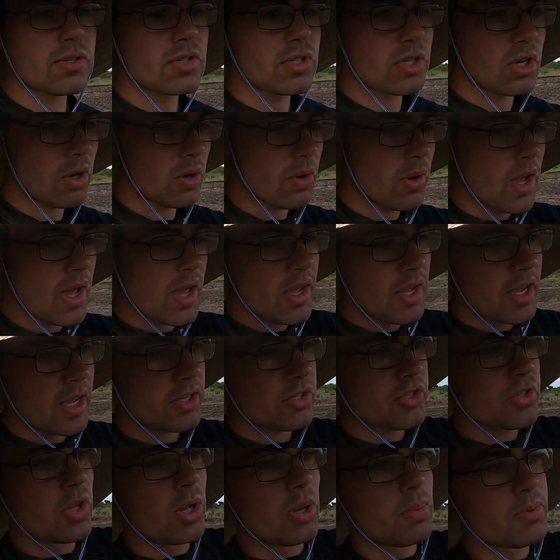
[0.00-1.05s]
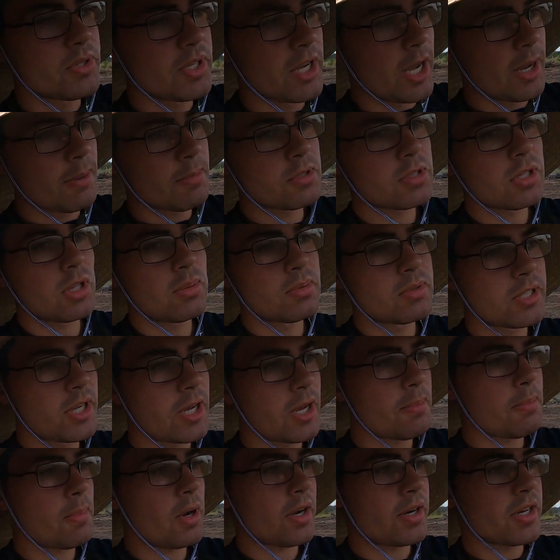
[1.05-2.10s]
so it slopes
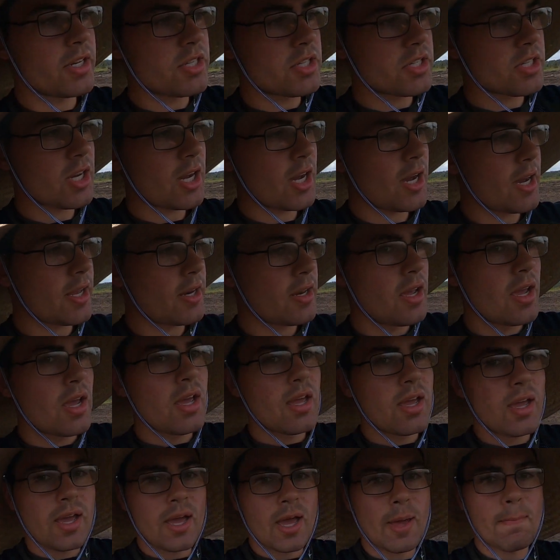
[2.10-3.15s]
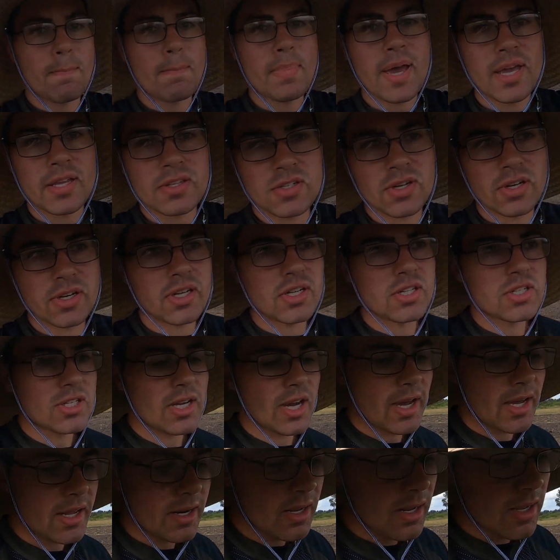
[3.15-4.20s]
up on each side and beds on each side.